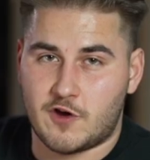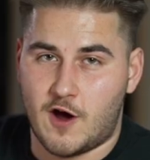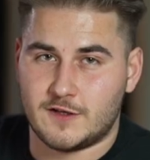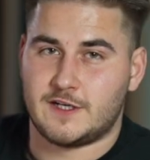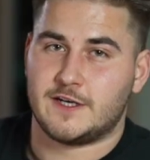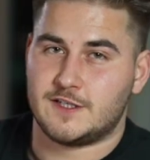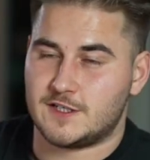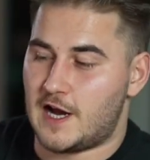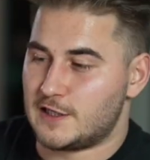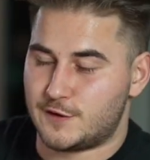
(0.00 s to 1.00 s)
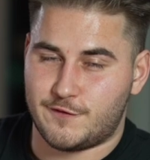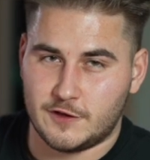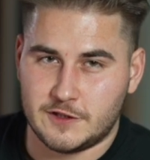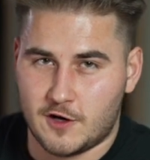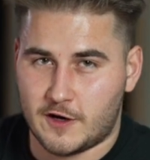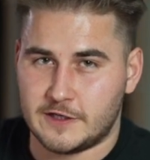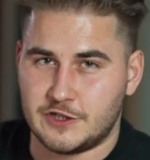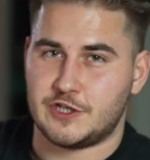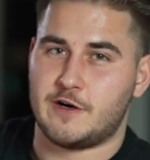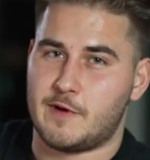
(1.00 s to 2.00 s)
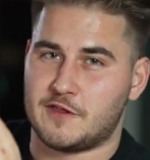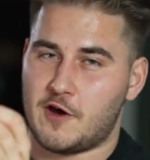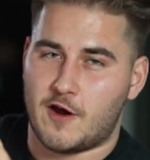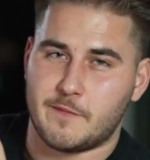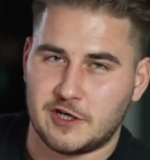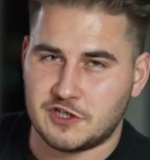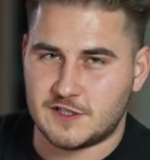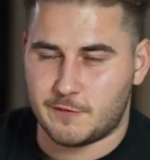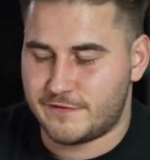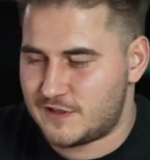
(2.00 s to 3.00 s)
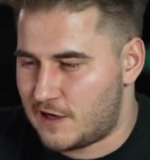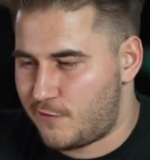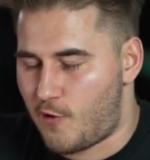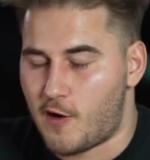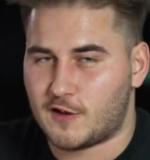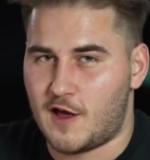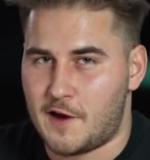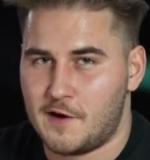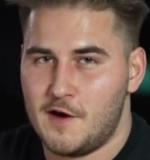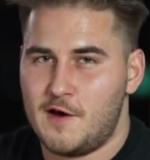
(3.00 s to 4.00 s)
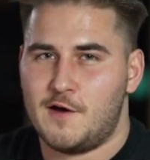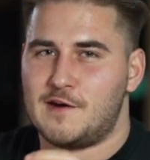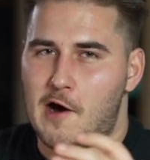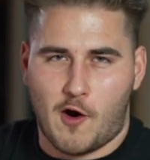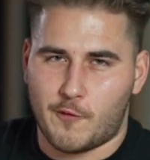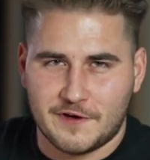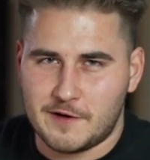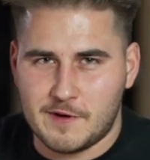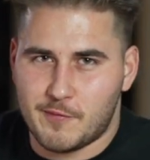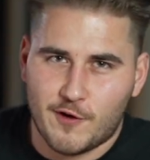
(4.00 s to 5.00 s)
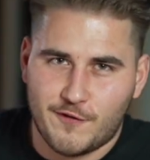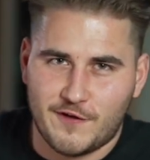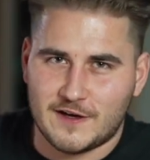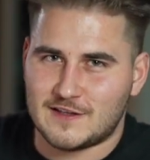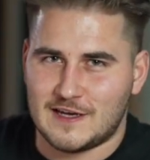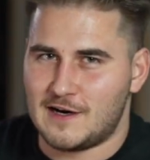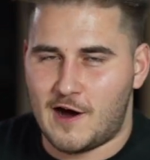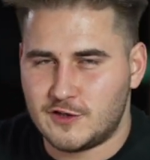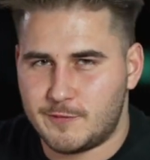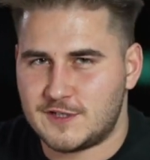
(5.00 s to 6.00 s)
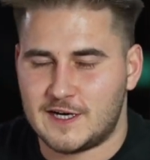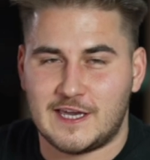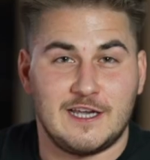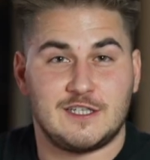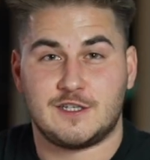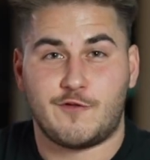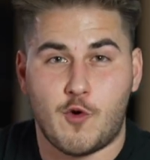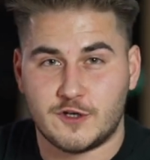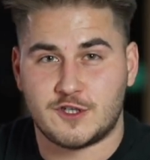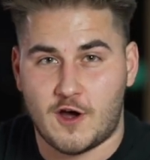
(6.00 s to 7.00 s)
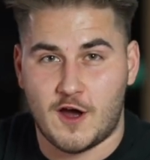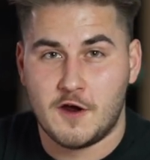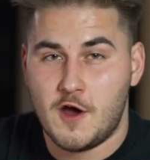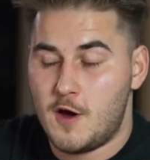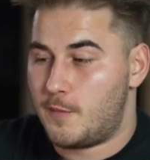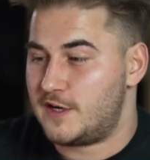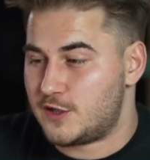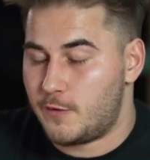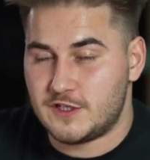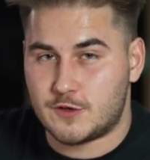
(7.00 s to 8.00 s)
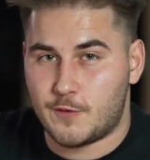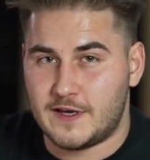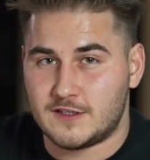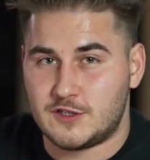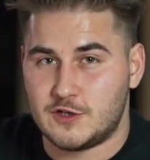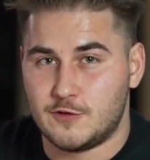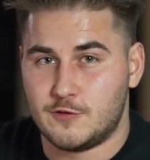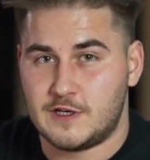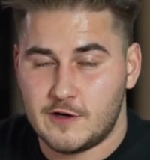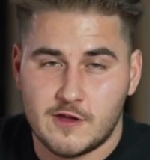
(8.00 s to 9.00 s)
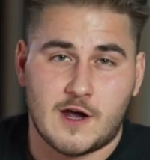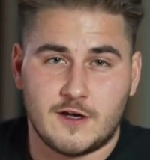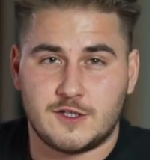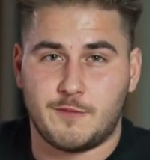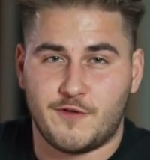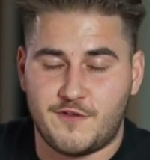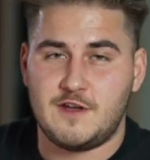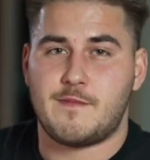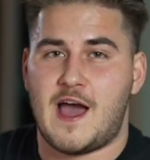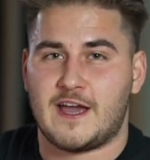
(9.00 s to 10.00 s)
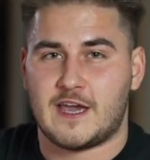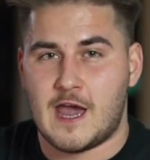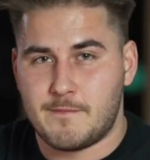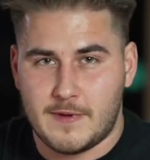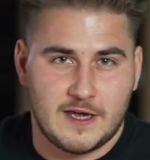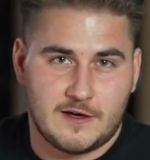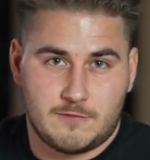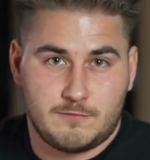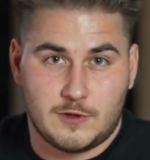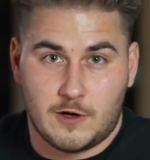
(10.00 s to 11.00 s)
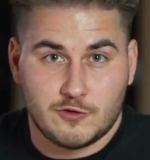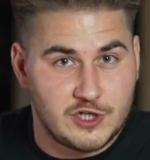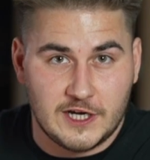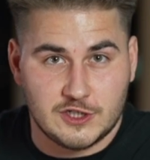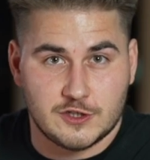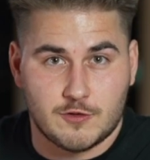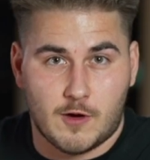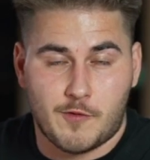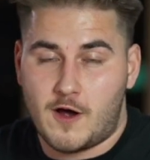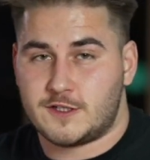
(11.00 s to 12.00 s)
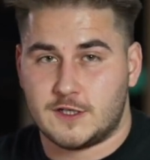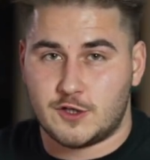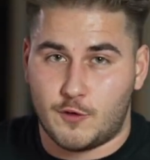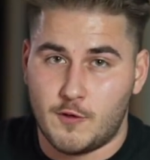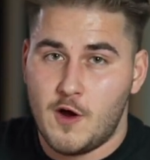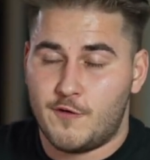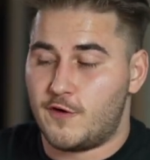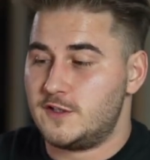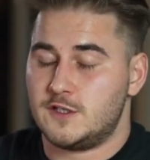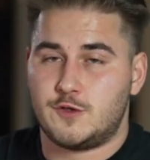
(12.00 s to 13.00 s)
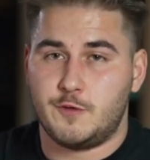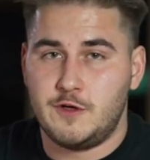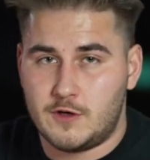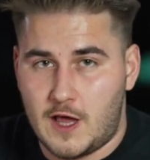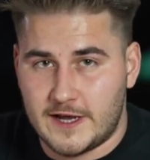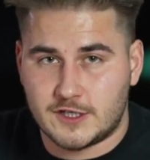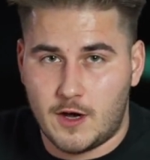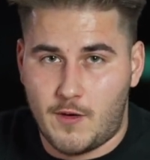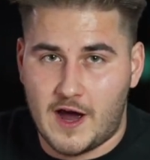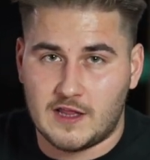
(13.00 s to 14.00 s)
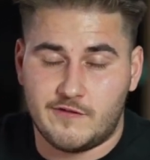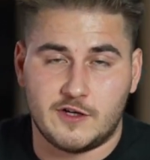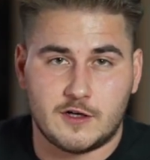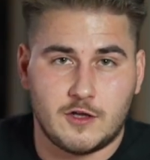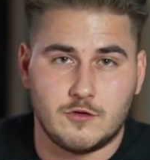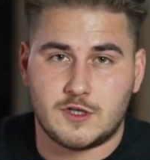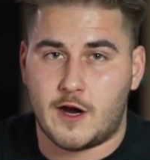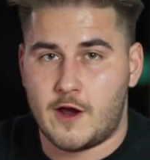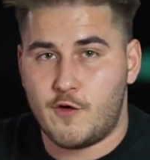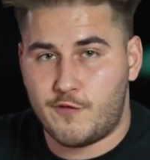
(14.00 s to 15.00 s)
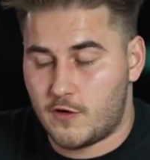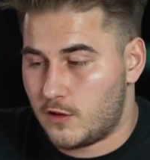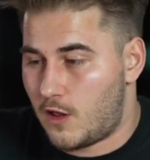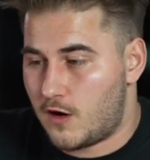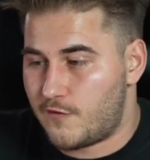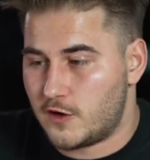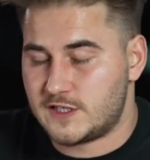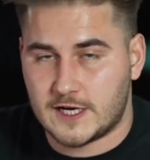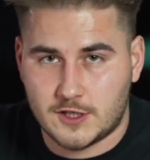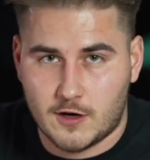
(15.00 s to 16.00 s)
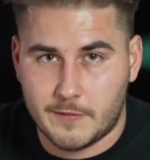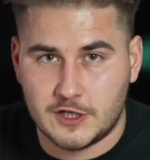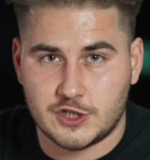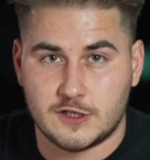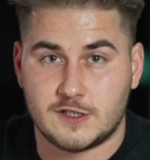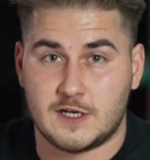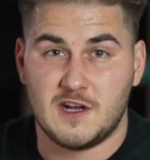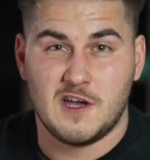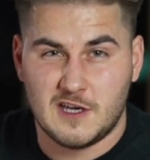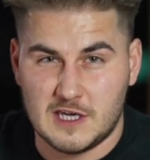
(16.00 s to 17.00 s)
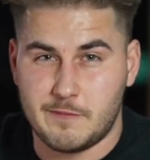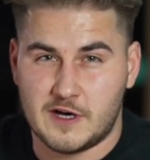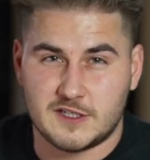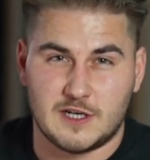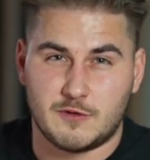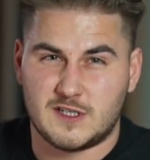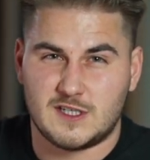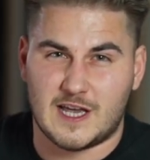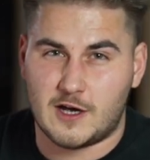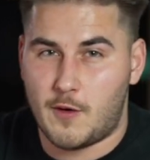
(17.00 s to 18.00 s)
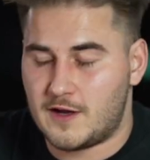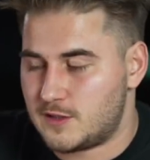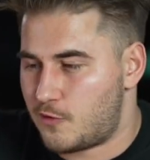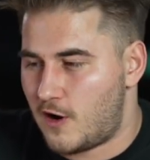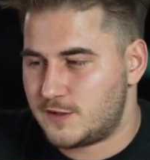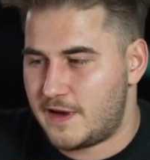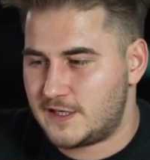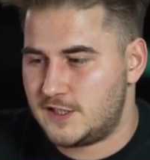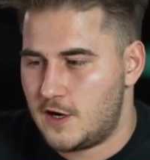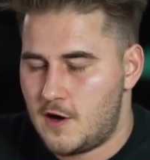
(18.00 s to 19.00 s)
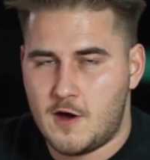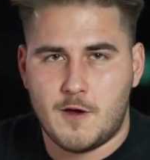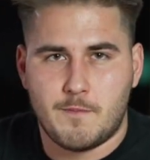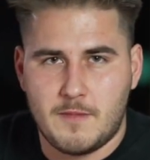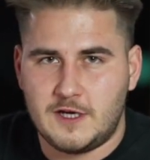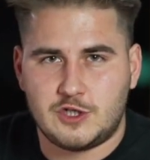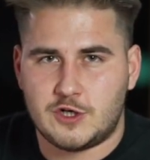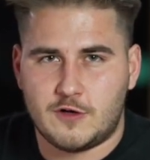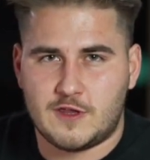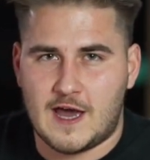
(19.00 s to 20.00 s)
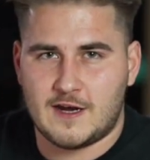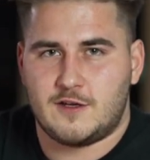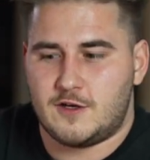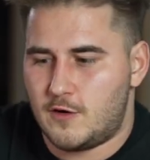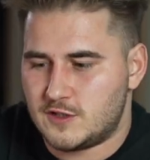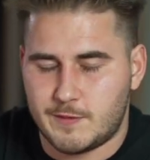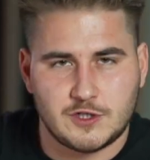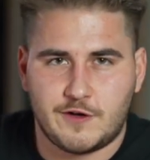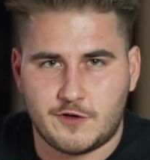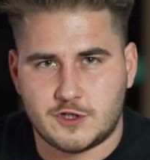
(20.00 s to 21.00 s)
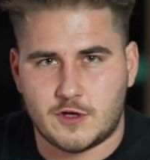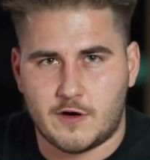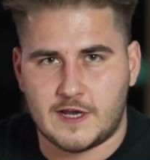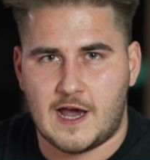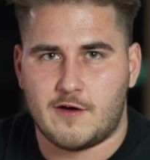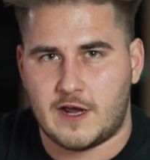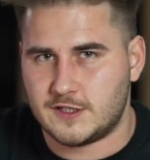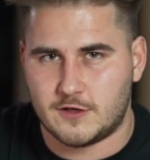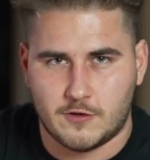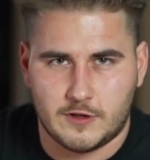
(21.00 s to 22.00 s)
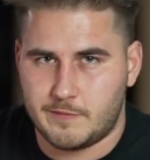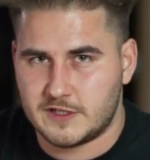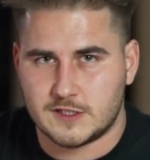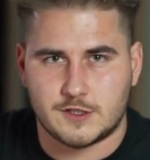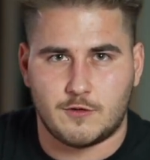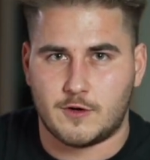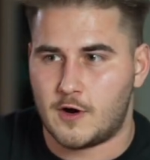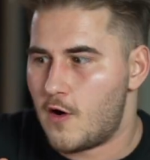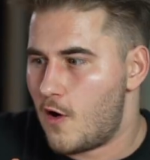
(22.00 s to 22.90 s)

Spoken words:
context, this guy's fully talking shit about the automations that we've set up for our client. Now, are we going to be perfect in 100% of cases? Of course not, but it's always great to hear the customer feedback and make changes to our process. So for instance, we utilize Go High Level and Close.io for a lot of our text automations and email sequences that go out to prospects. Make sure that, especially if you're starting out as an early business owner